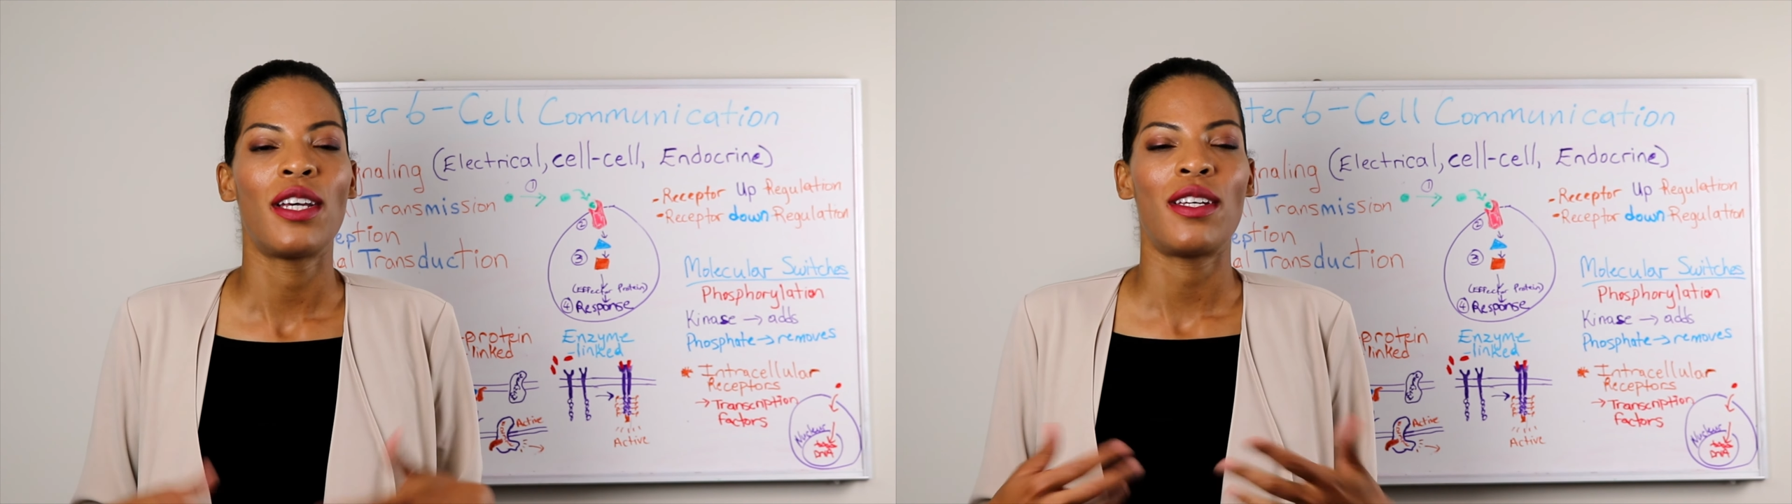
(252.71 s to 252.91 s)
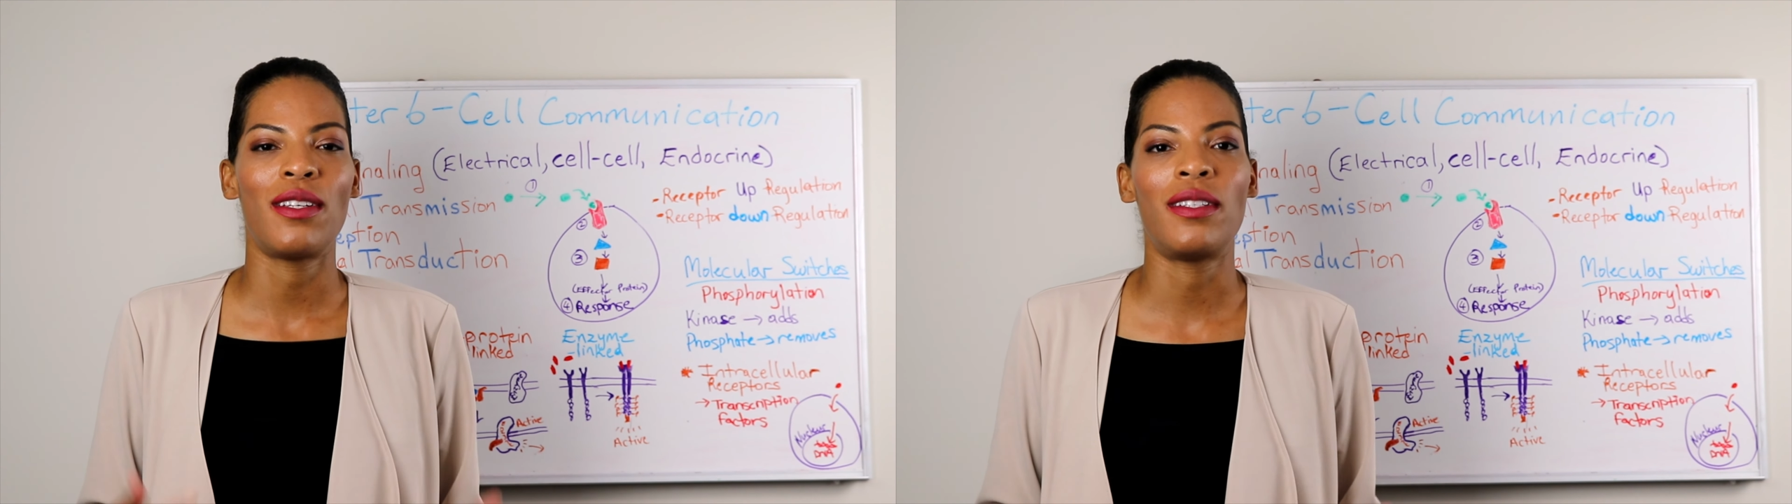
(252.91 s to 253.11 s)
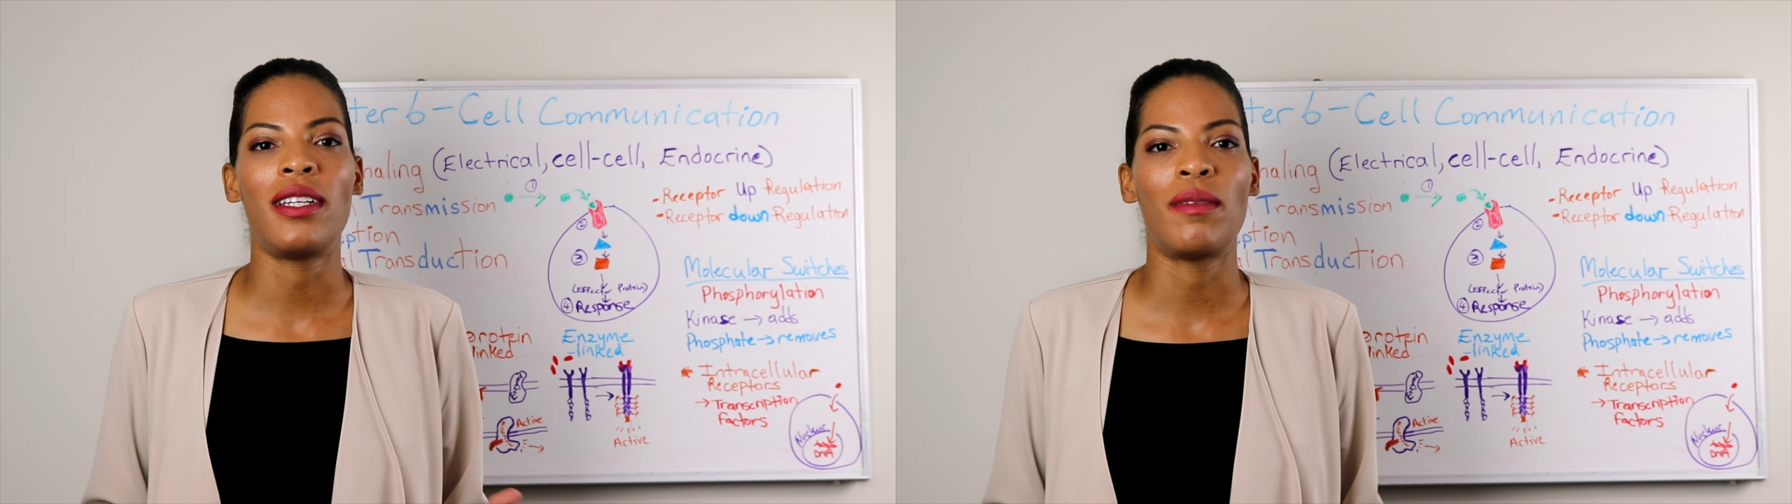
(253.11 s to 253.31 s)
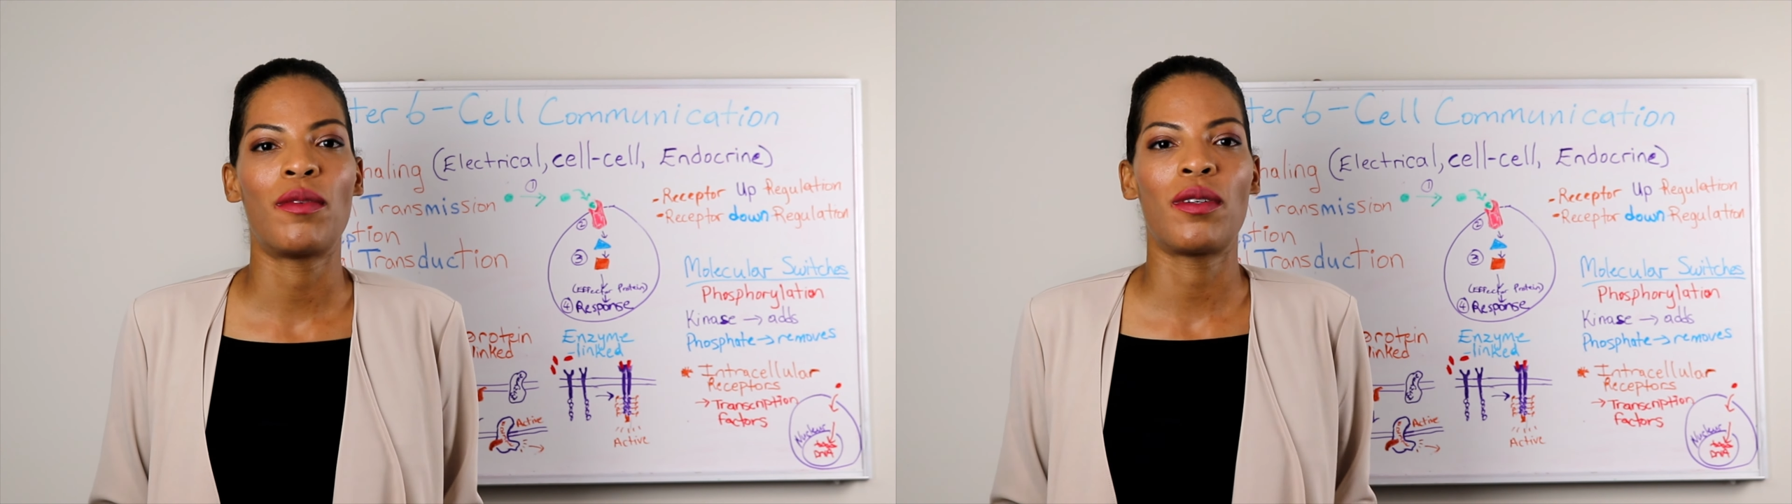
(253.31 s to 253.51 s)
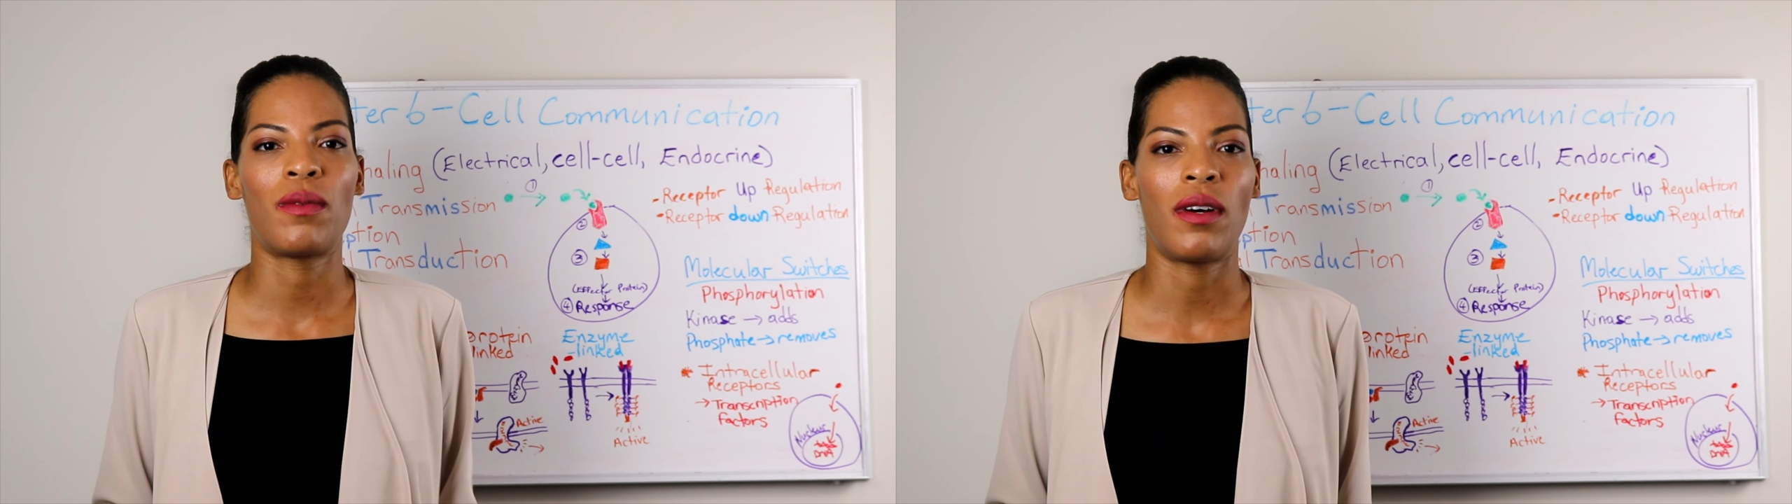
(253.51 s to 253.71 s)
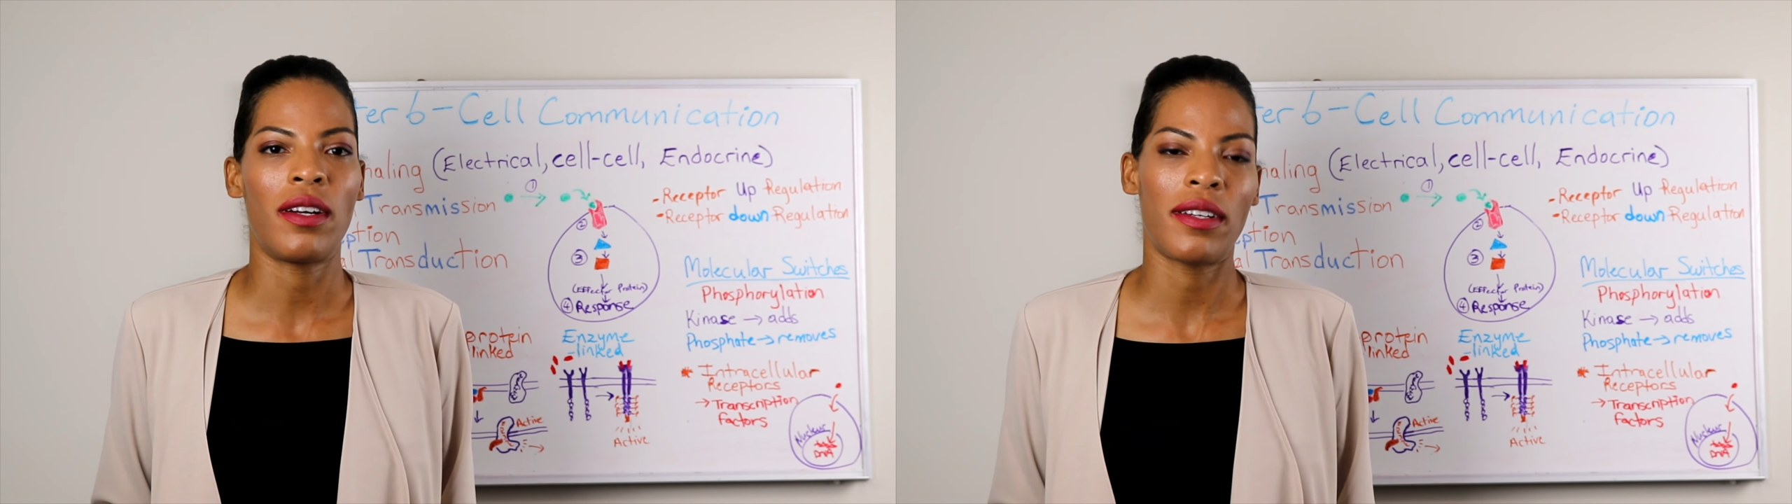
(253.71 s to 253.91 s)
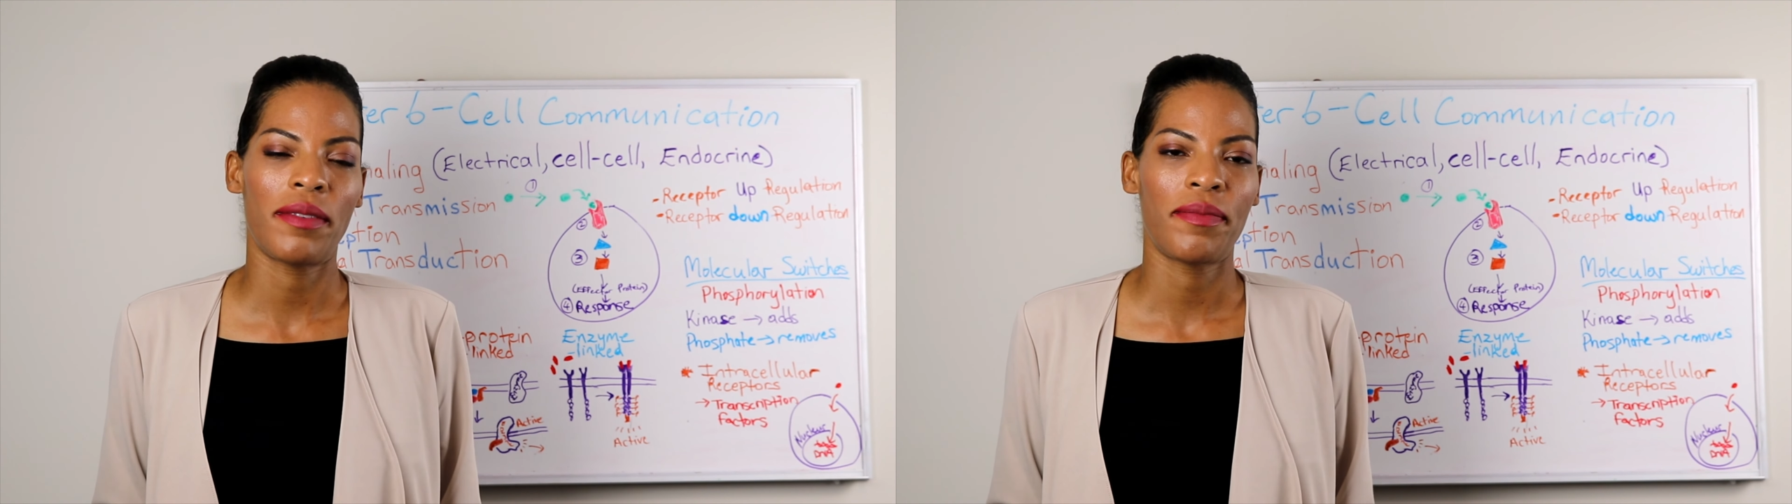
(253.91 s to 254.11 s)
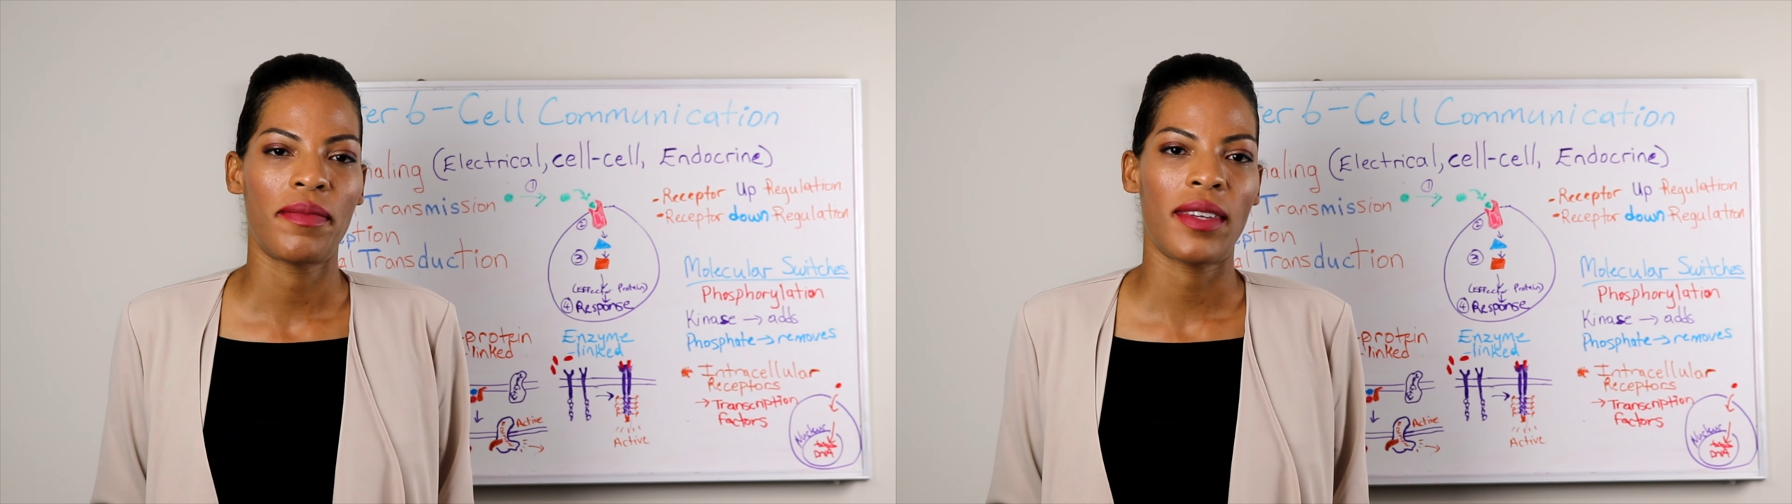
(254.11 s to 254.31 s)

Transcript: you need more water.